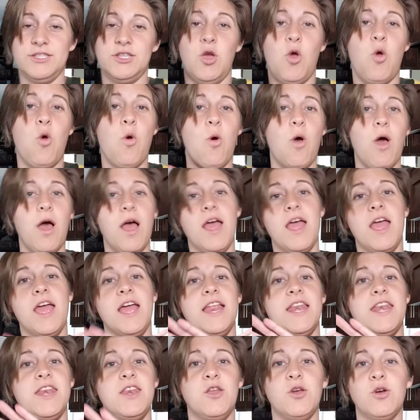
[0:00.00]
So
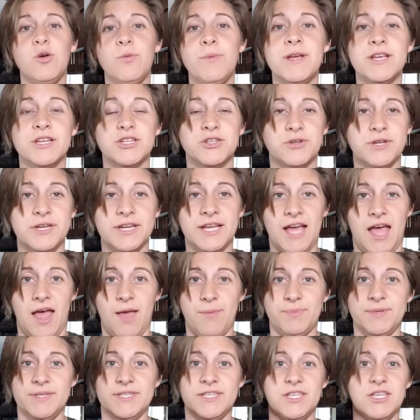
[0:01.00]
no measuring
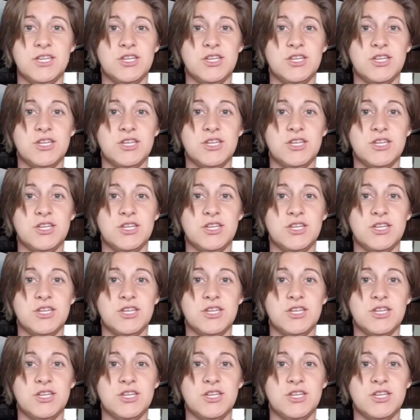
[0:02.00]
cups,